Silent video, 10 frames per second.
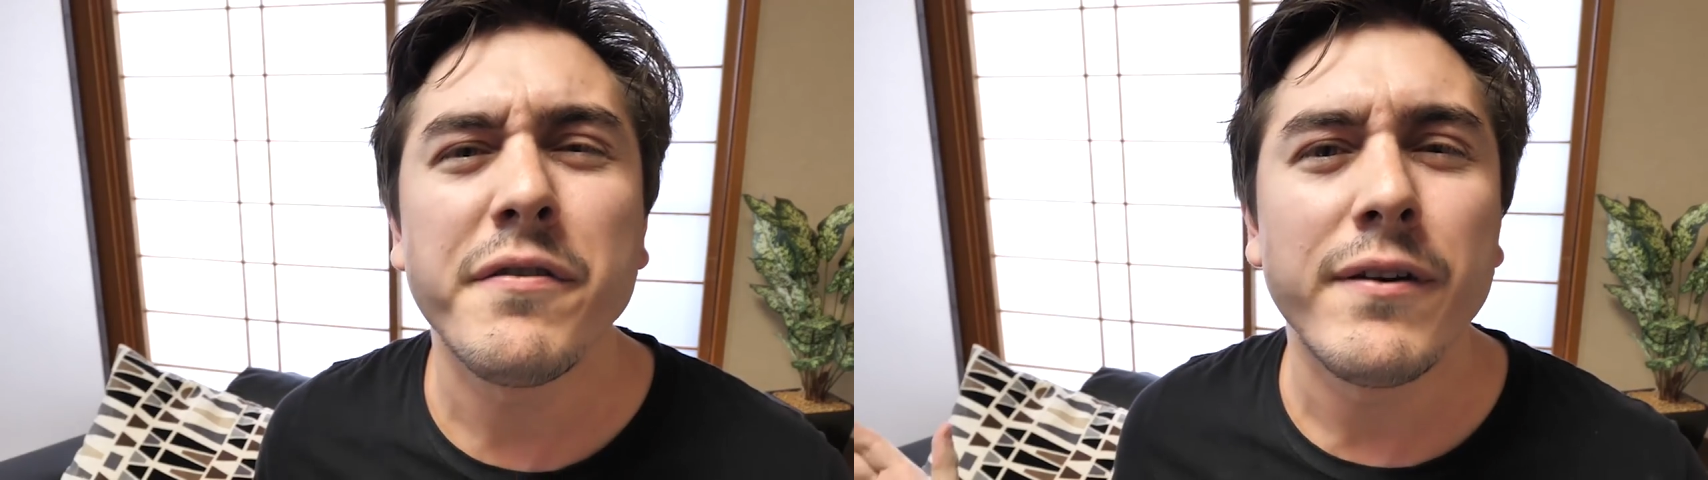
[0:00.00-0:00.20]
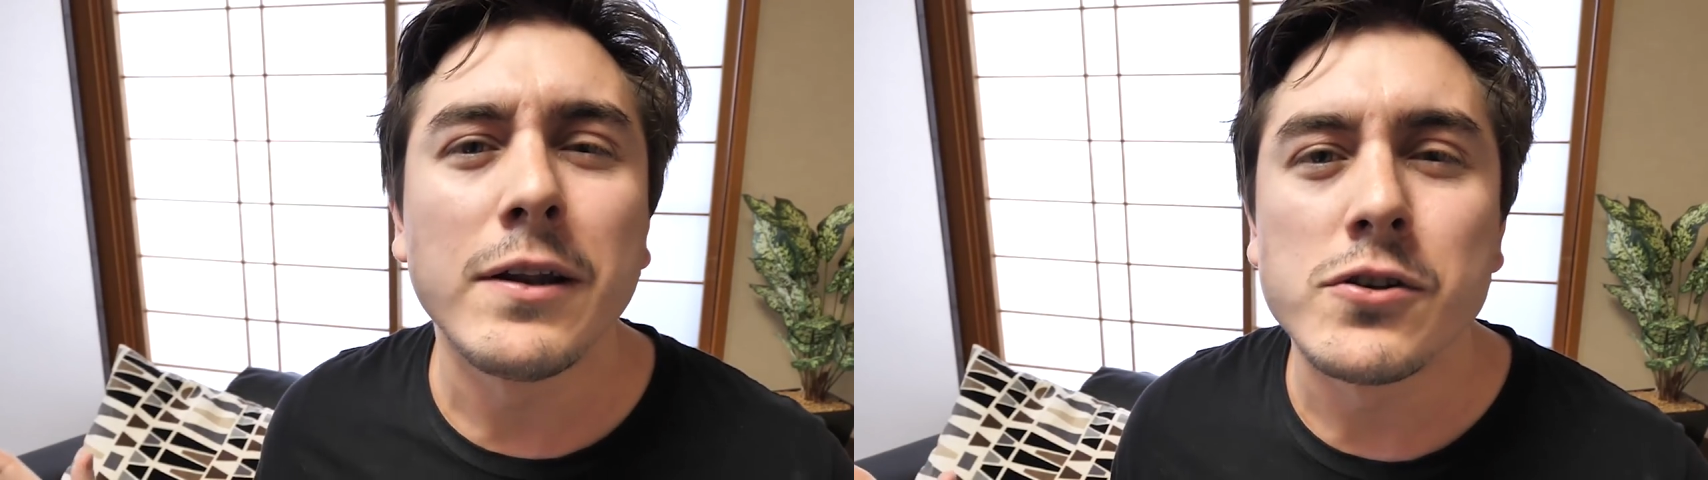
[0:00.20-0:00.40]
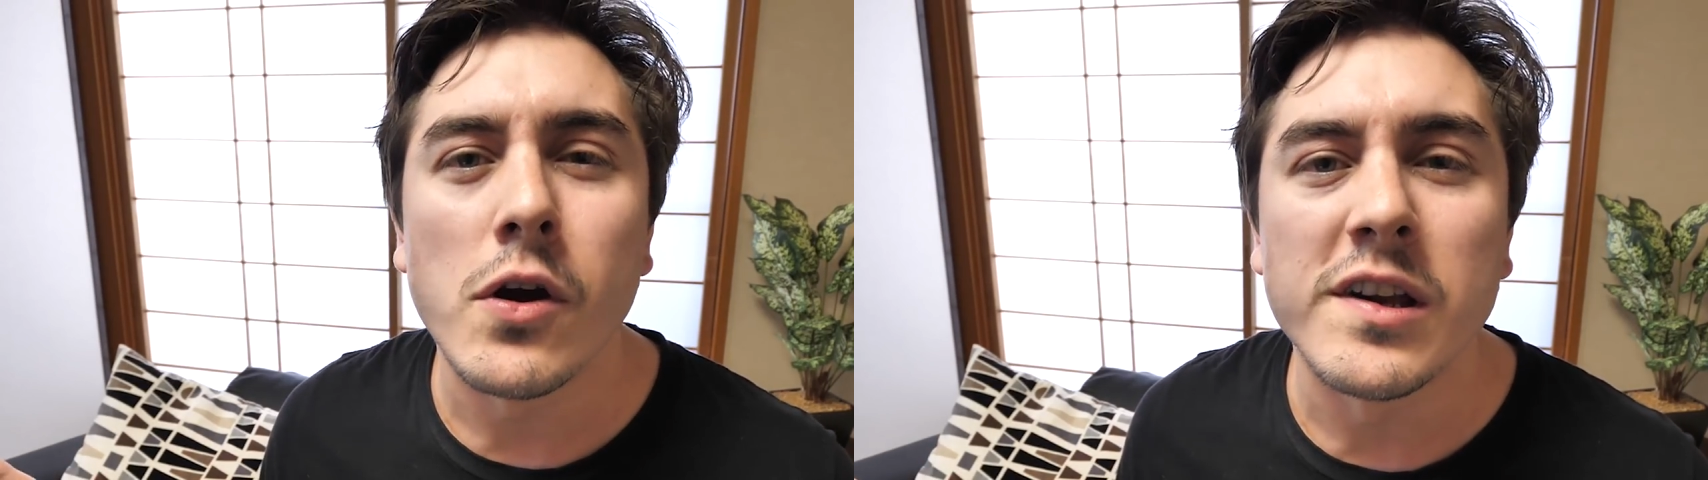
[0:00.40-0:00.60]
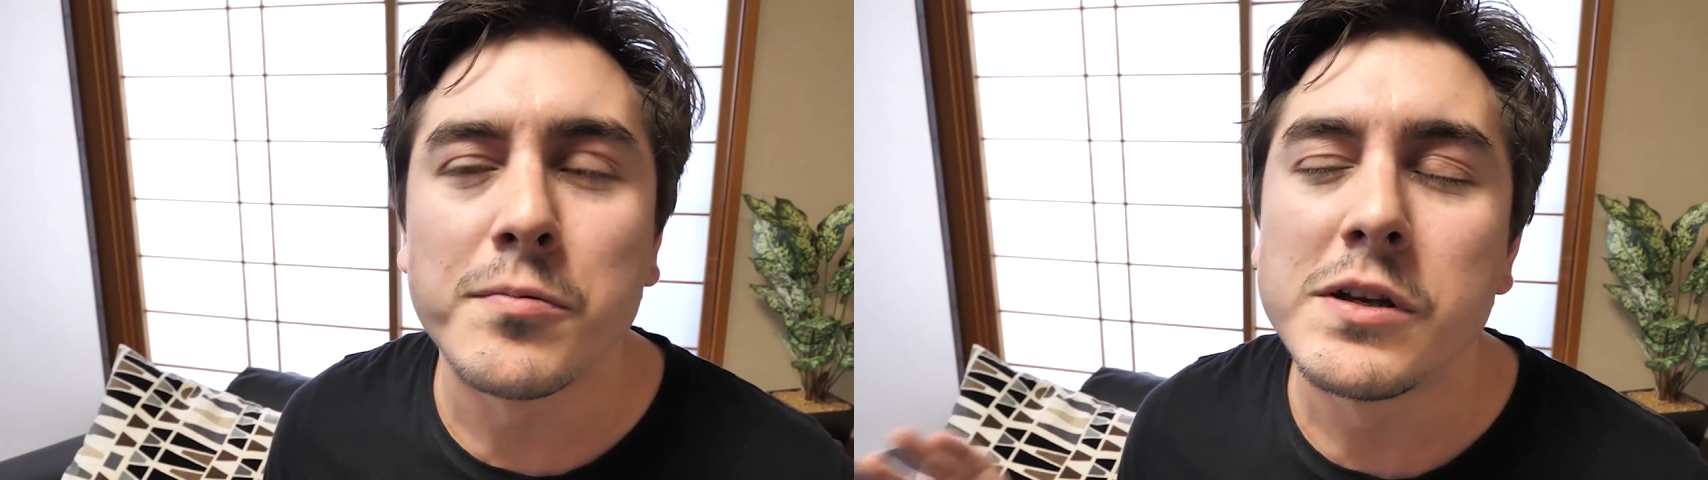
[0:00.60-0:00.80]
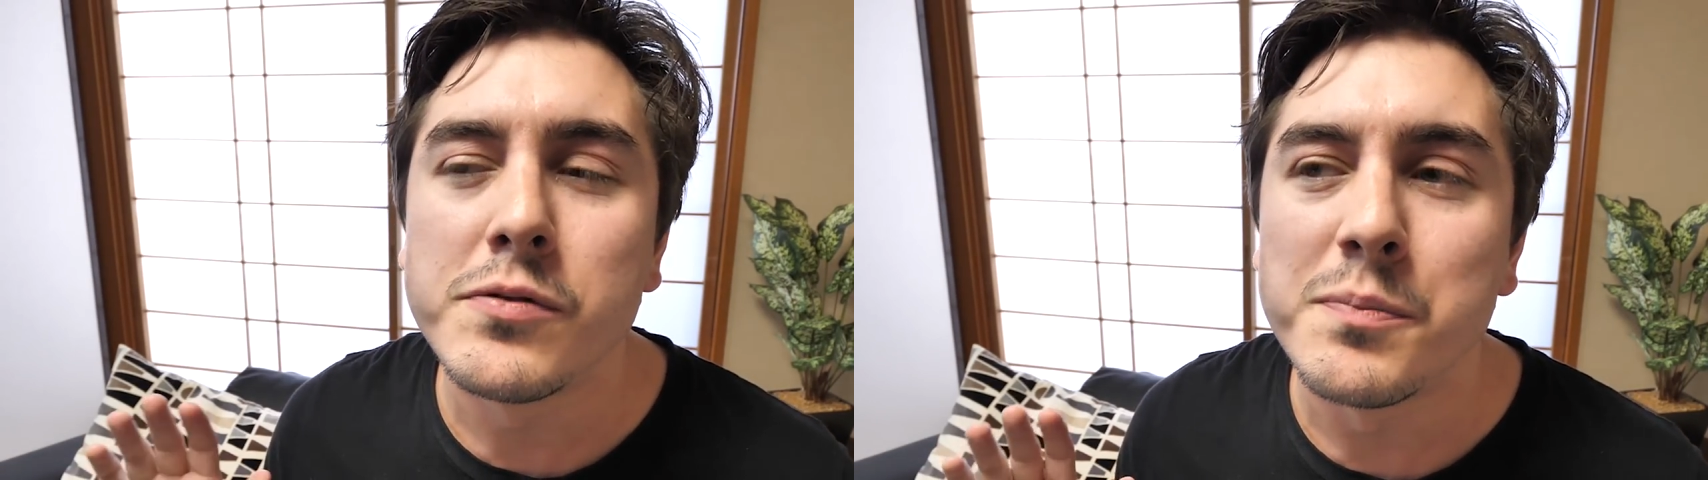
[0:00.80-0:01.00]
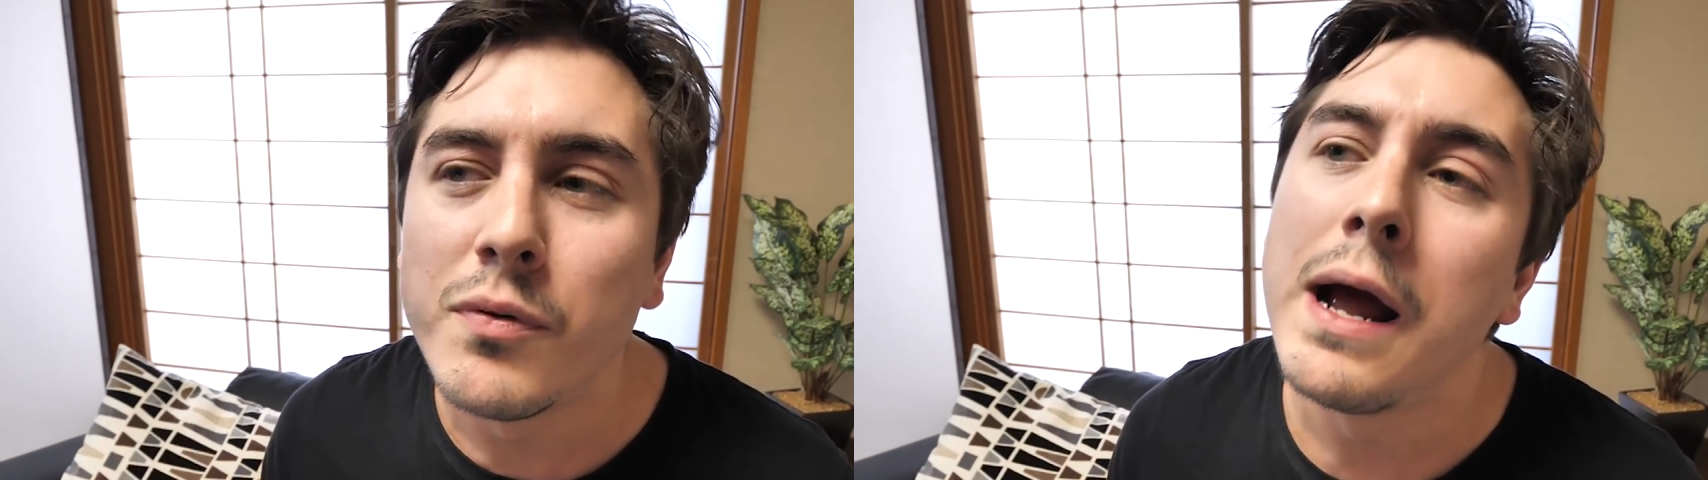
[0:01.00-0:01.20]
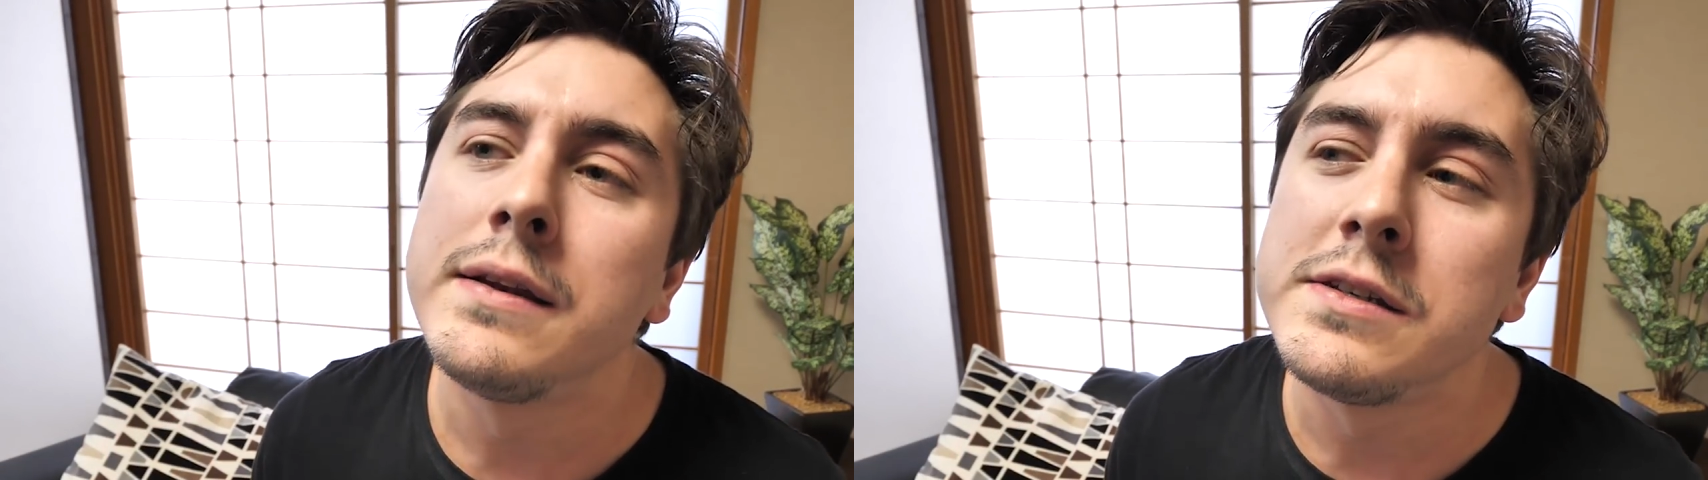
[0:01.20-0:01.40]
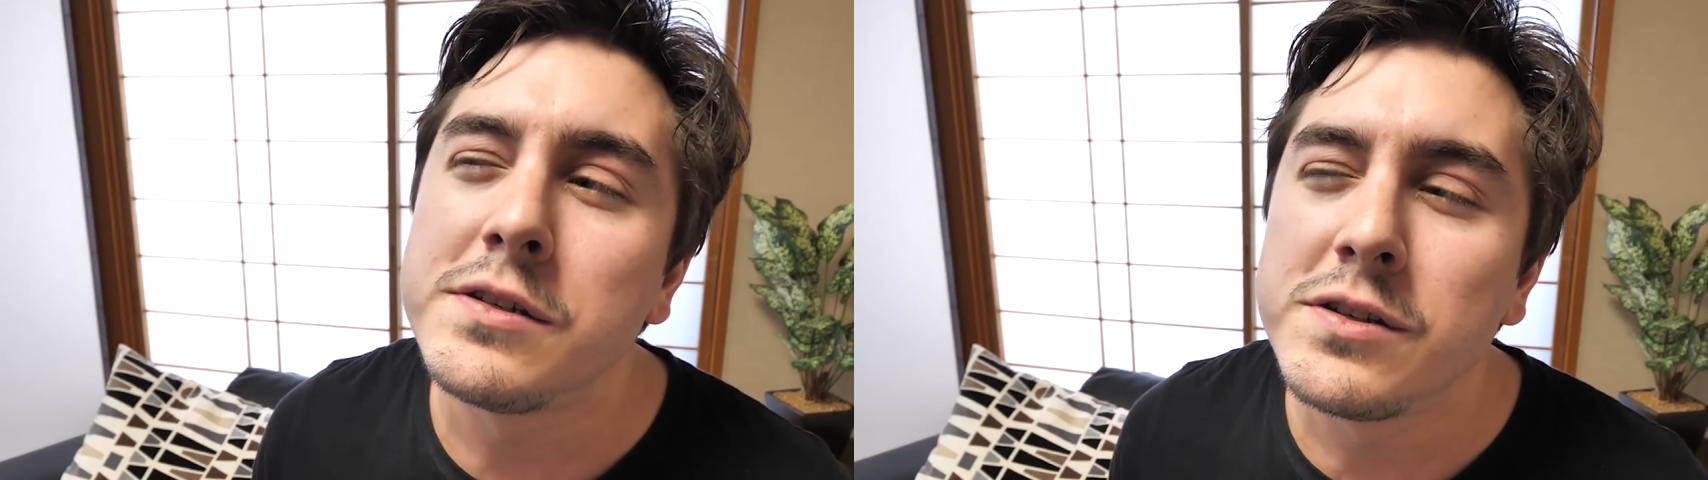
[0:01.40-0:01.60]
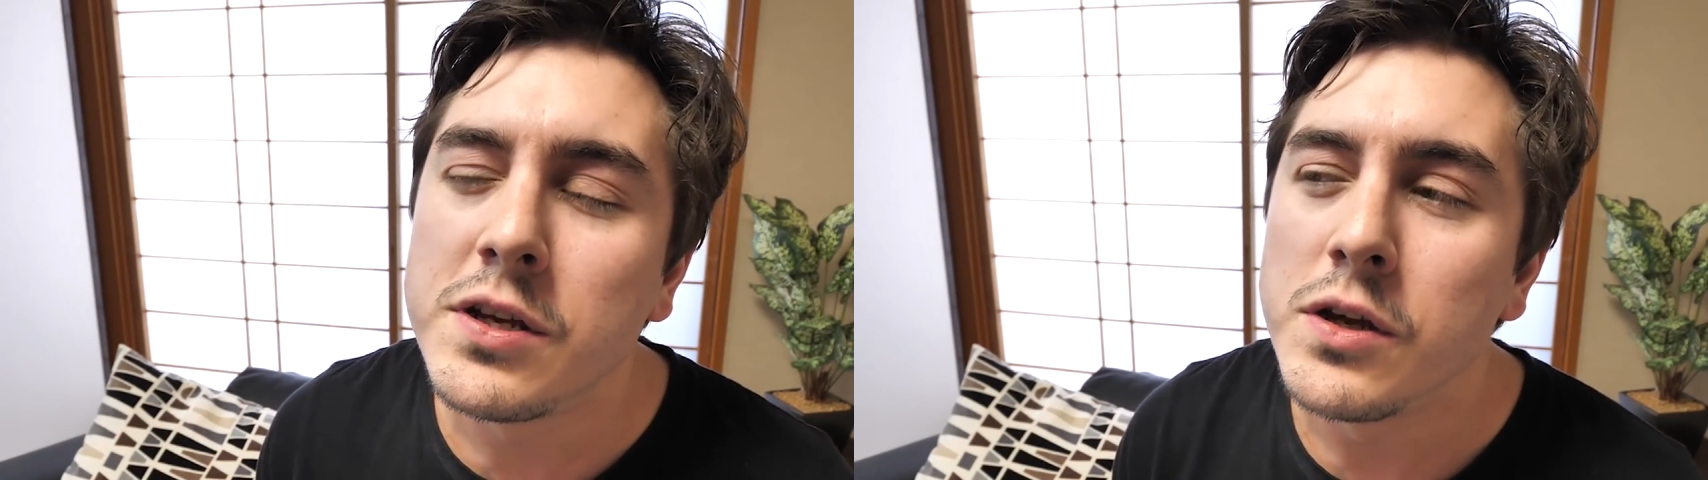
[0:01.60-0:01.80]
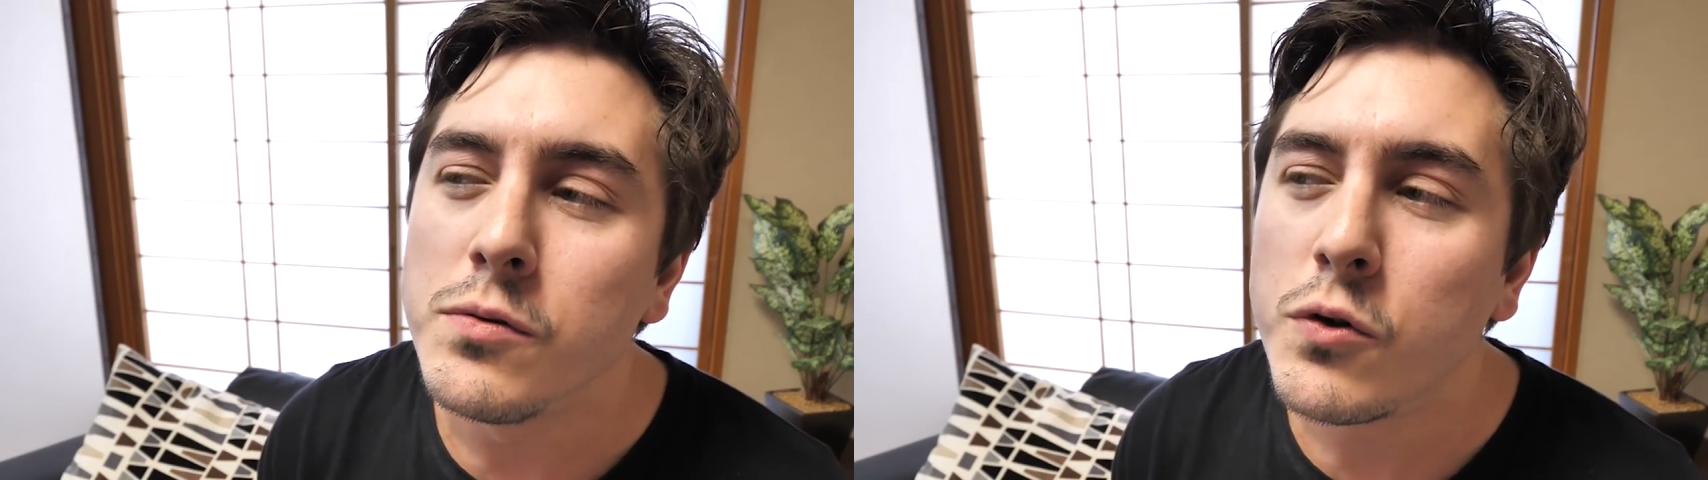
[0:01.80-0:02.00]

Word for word: franchise which was branded to